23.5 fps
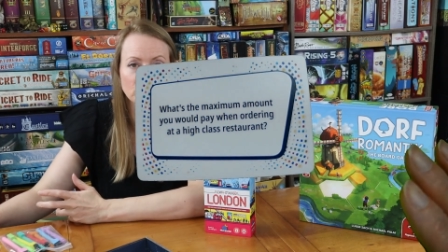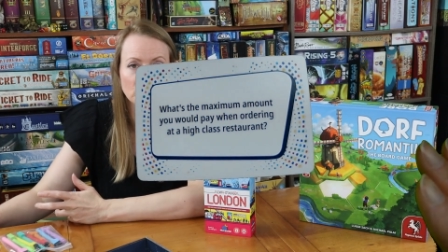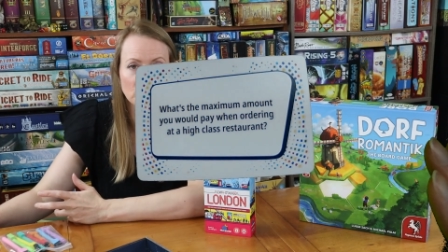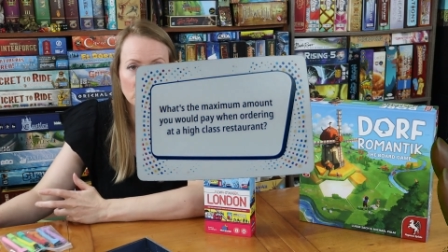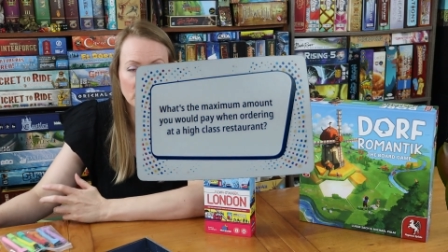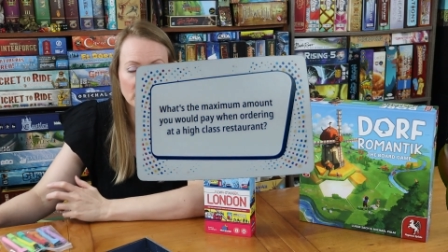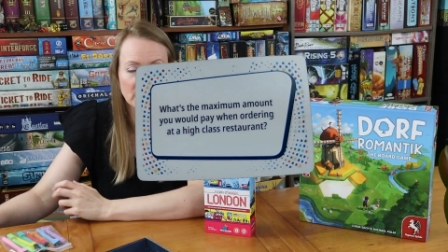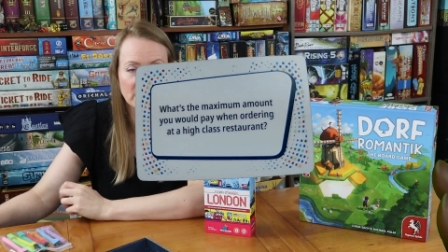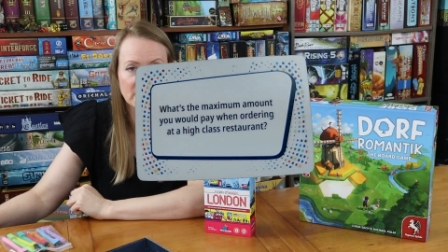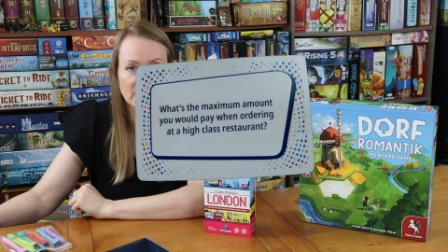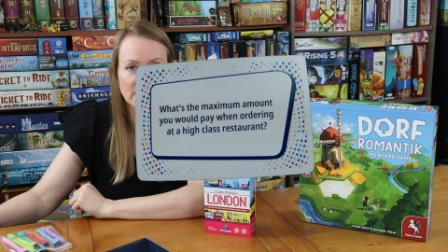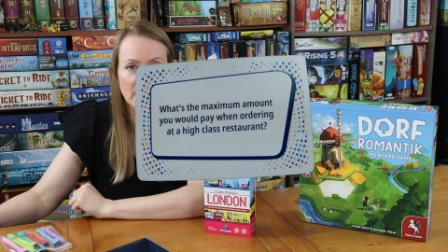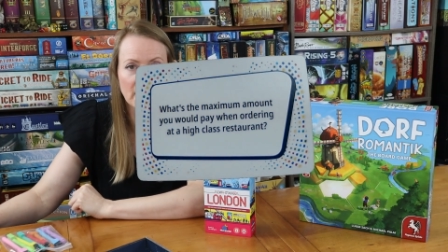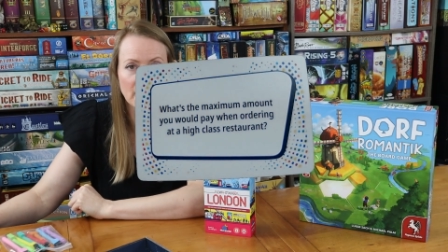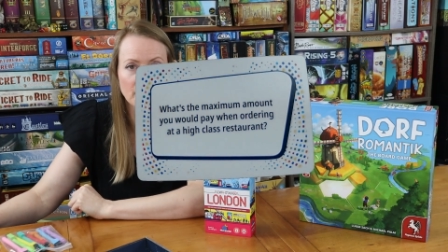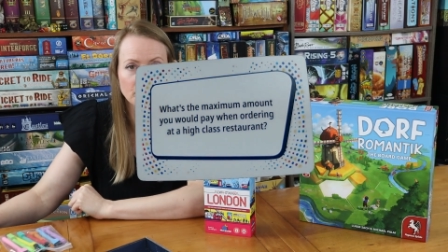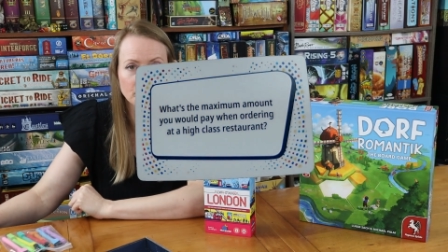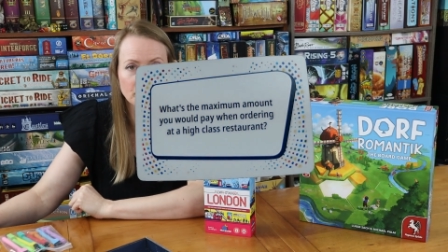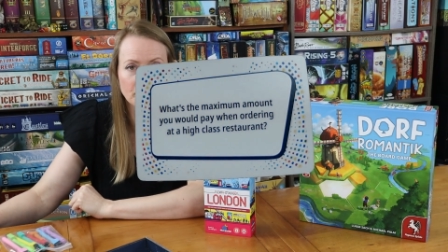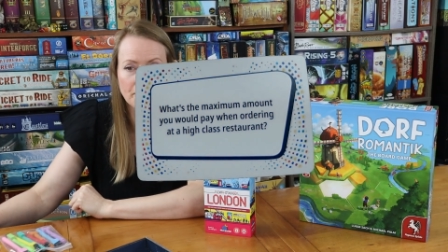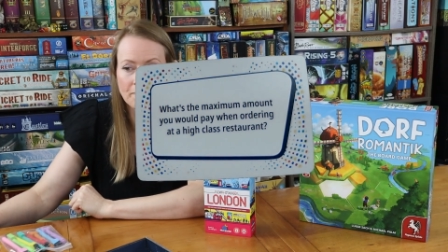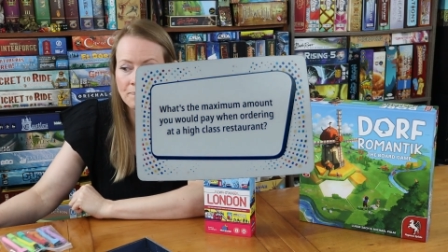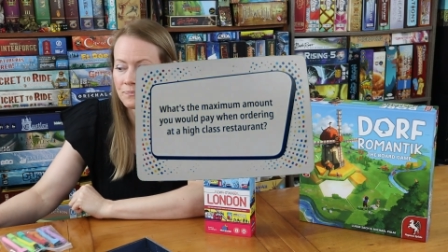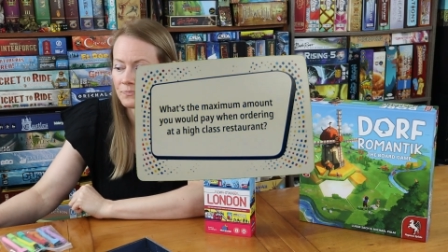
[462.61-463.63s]
You're going to say,
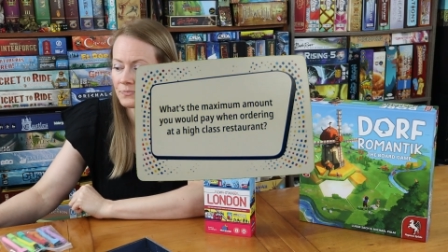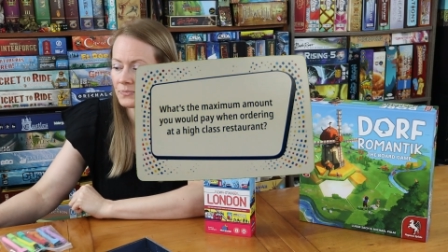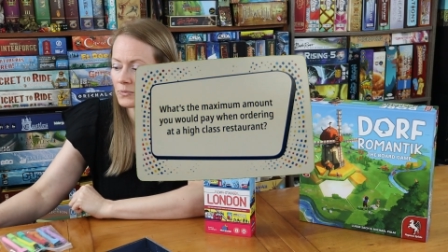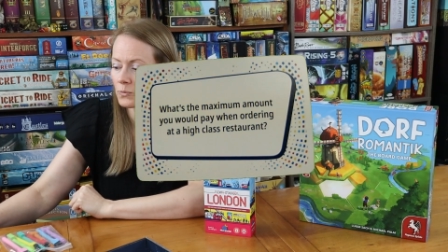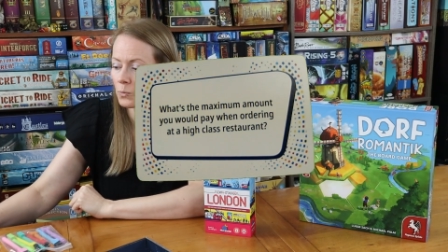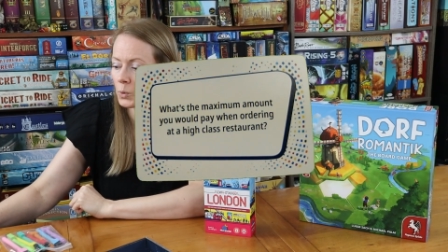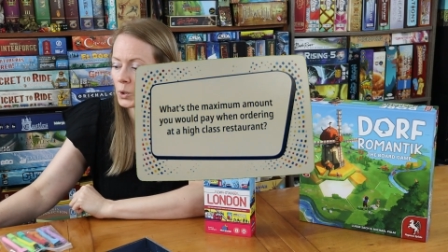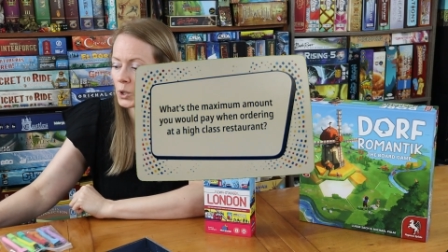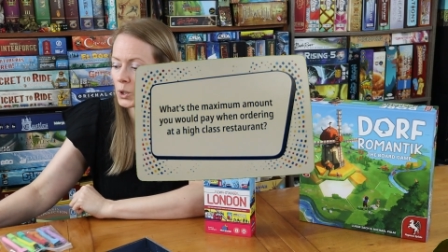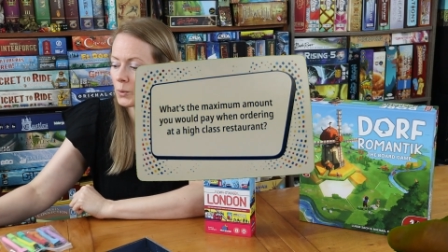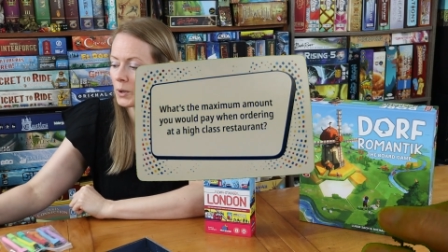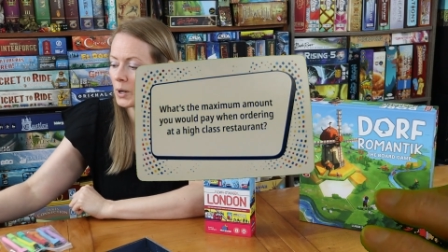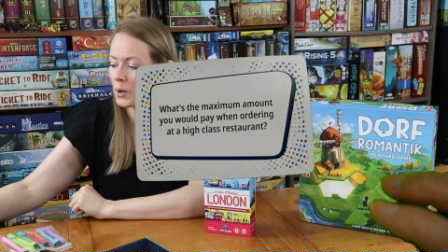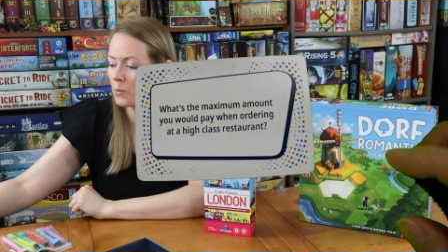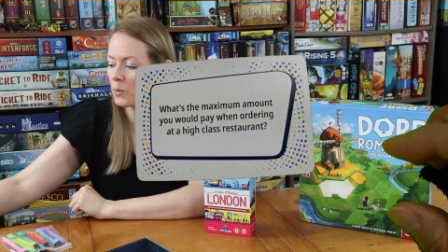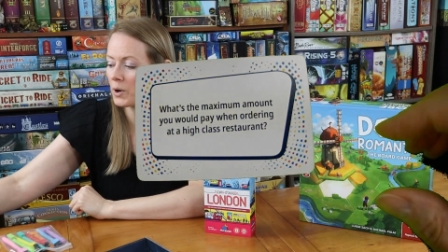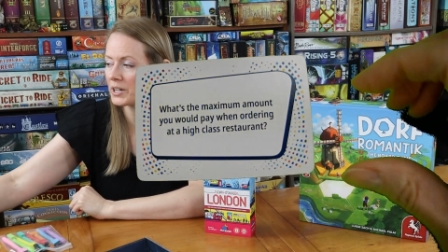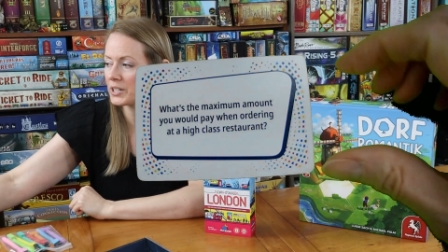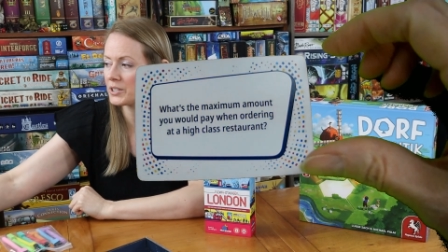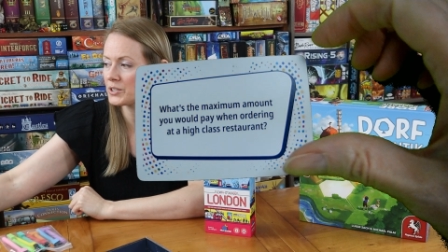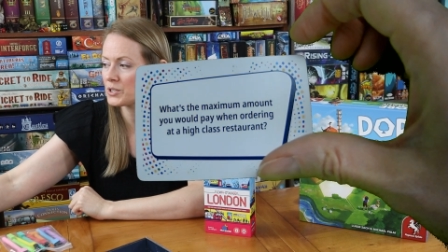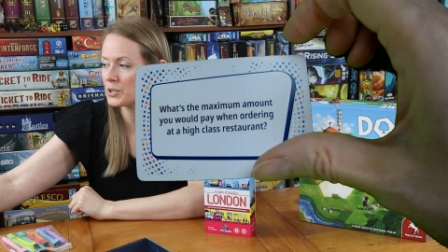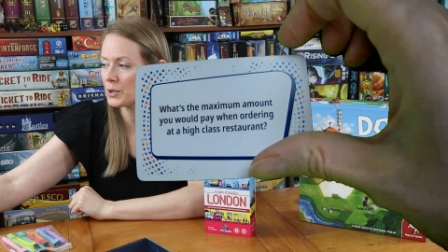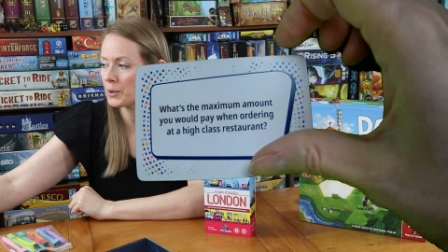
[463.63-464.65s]
hmm, what do I
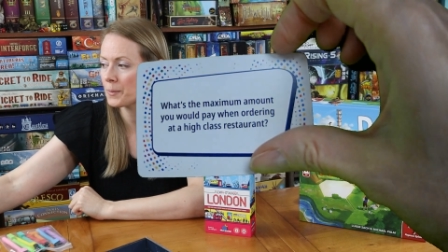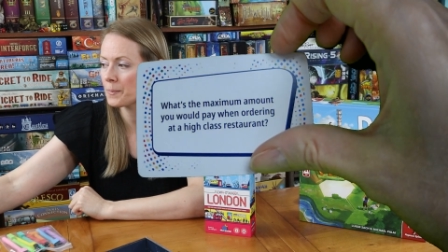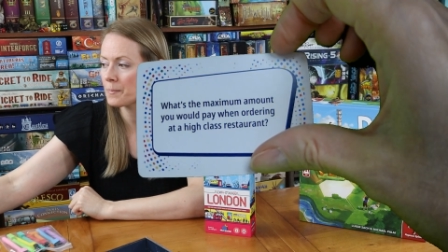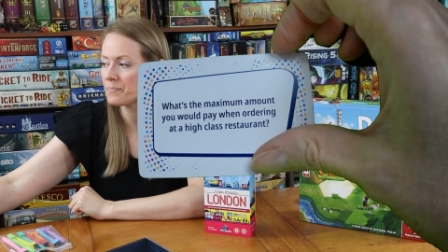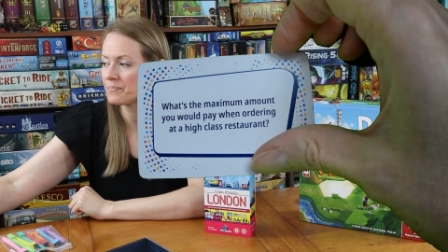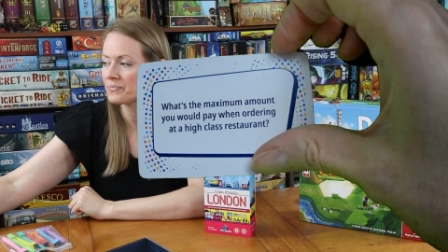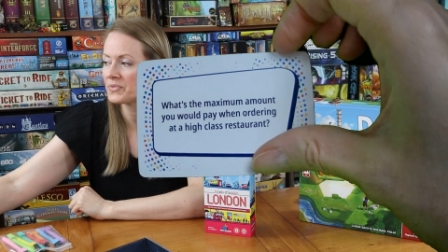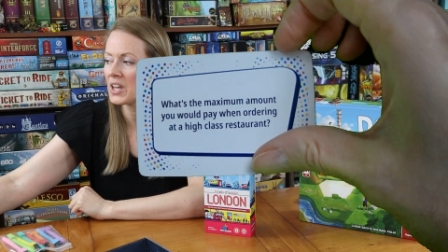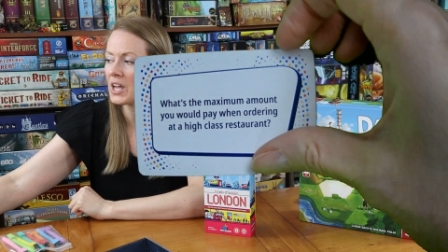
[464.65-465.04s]
want to do?